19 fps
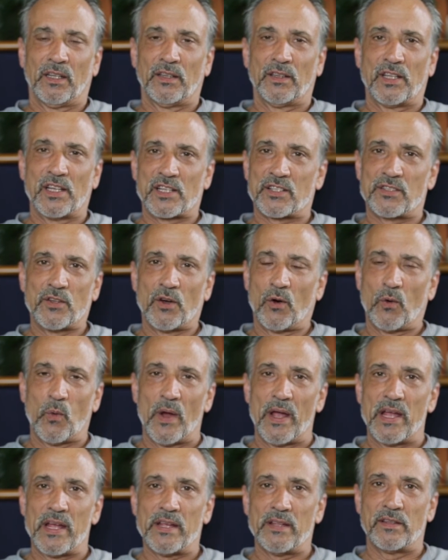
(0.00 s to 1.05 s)
there's no
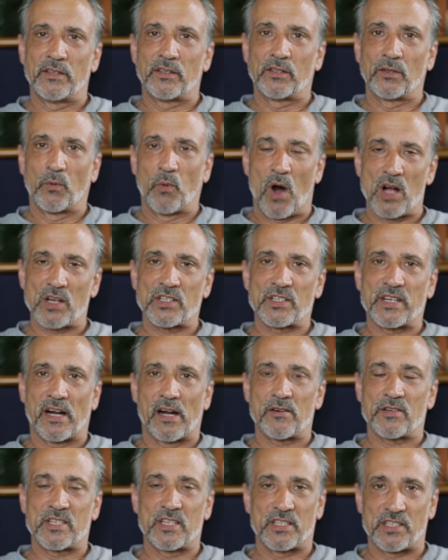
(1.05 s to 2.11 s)
way that the
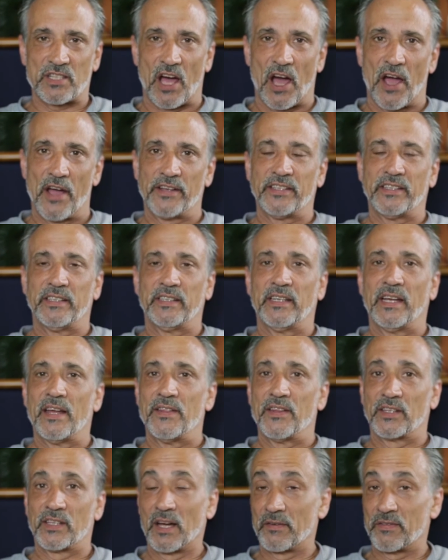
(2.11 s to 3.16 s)
Watchtower Society
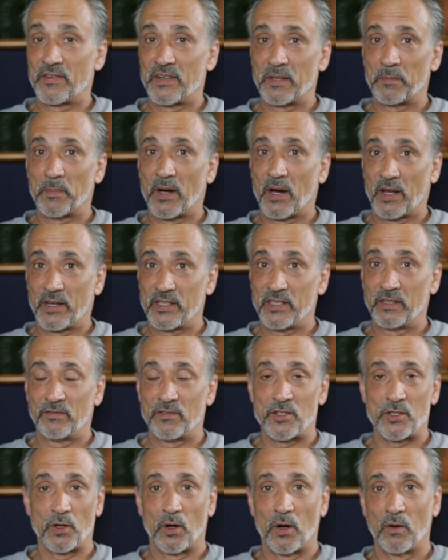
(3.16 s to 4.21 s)
and the governing body of
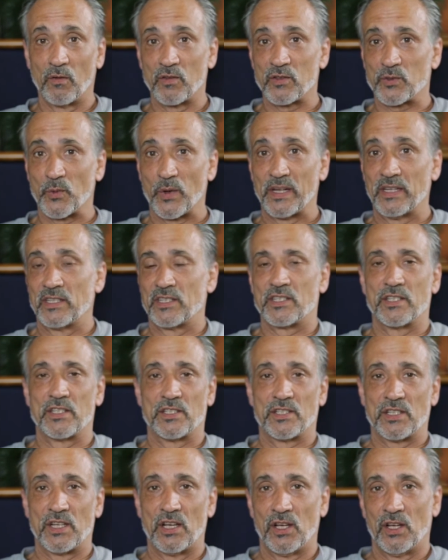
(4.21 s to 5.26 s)
Jehovah's
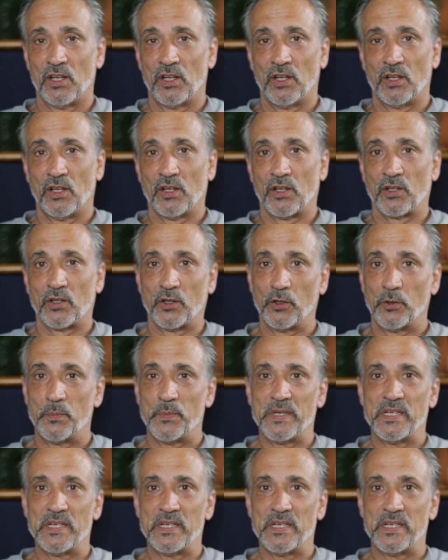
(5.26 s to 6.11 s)
Witnesses could